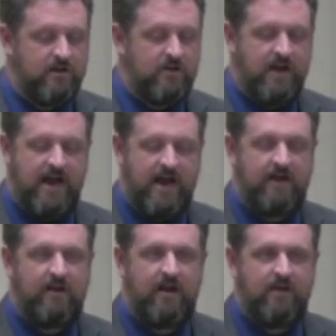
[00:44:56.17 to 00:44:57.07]
You
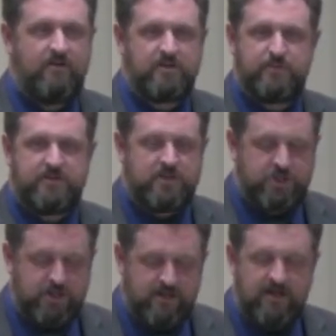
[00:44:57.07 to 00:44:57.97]
had this
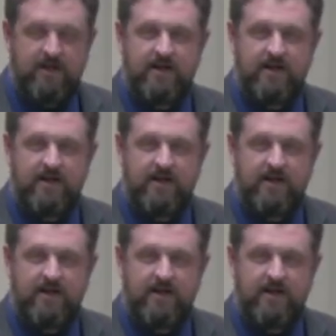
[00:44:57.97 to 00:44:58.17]
position.